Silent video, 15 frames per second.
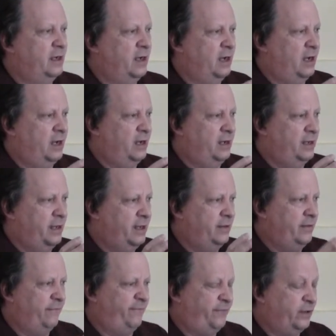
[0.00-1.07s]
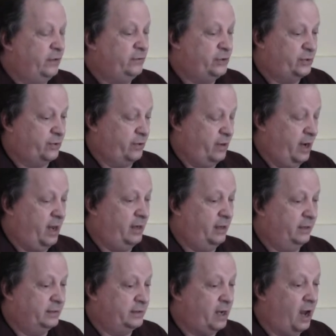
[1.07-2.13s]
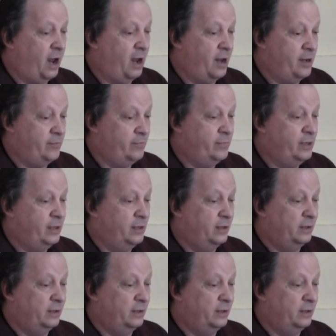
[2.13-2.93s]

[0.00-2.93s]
in the future and in time